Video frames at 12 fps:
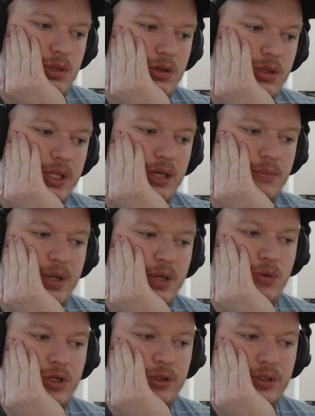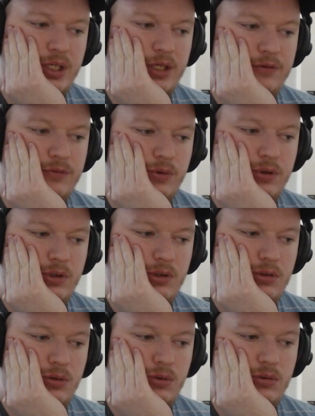Like, it might want to go to e4.
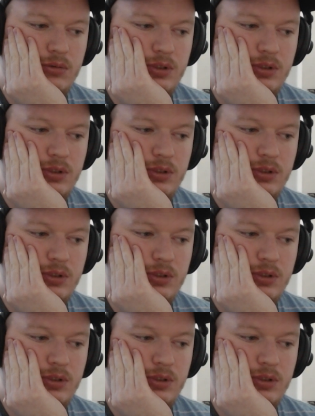Oh,